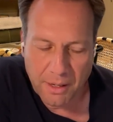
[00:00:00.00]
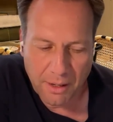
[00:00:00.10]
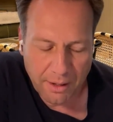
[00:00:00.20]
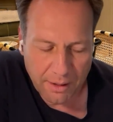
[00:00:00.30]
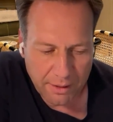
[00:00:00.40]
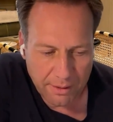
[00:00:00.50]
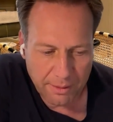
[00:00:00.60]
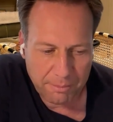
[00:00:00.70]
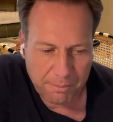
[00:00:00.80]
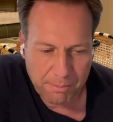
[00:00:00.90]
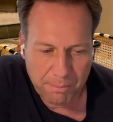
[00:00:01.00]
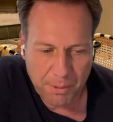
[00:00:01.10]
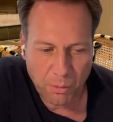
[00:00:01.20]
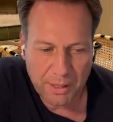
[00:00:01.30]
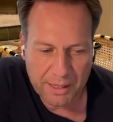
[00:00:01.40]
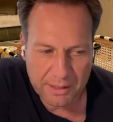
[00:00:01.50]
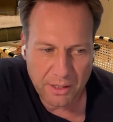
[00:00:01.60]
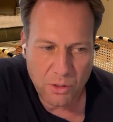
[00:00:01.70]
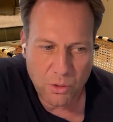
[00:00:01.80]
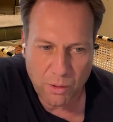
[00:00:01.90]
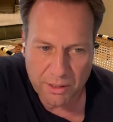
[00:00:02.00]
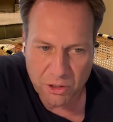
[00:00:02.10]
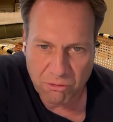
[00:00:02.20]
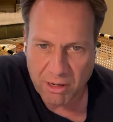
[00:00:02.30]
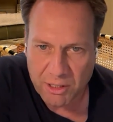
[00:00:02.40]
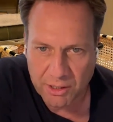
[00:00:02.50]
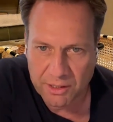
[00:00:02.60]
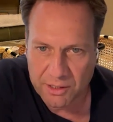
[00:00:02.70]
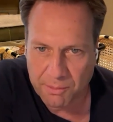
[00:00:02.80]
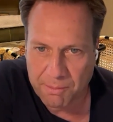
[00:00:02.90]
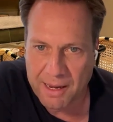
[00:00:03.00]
uh, buildings and new construction to